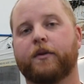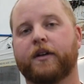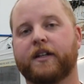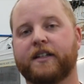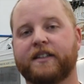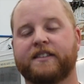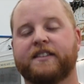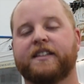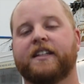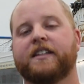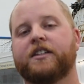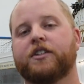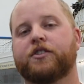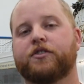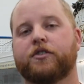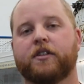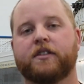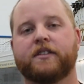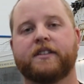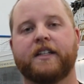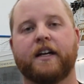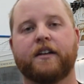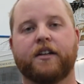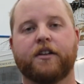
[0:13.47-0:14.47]
We're gonna set the
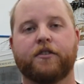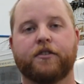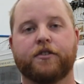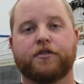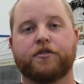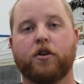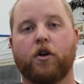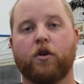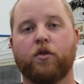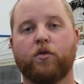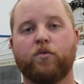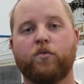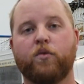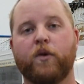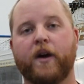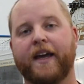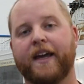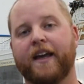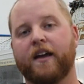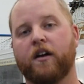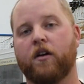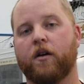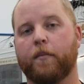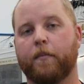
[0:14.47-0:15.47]
truck down under its own
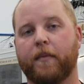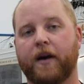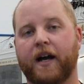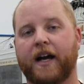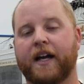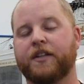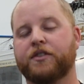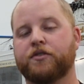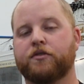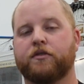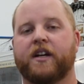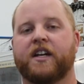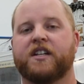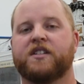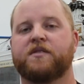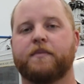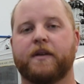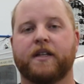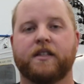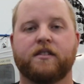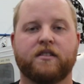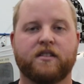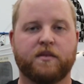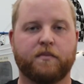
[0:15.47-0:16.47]
weight on my
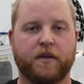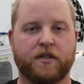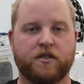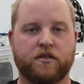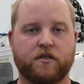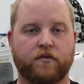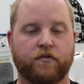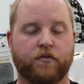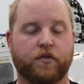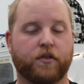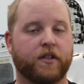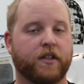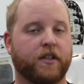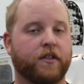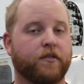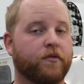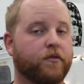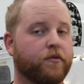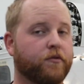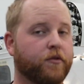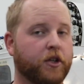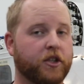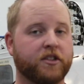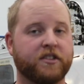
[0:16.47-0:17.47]
scratch-made suspension for the
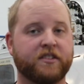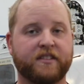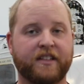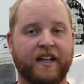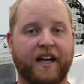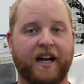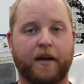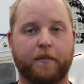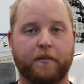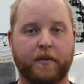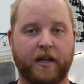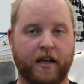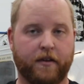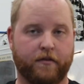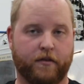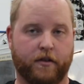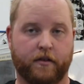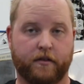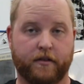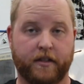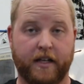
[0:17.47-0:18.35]
first time ever.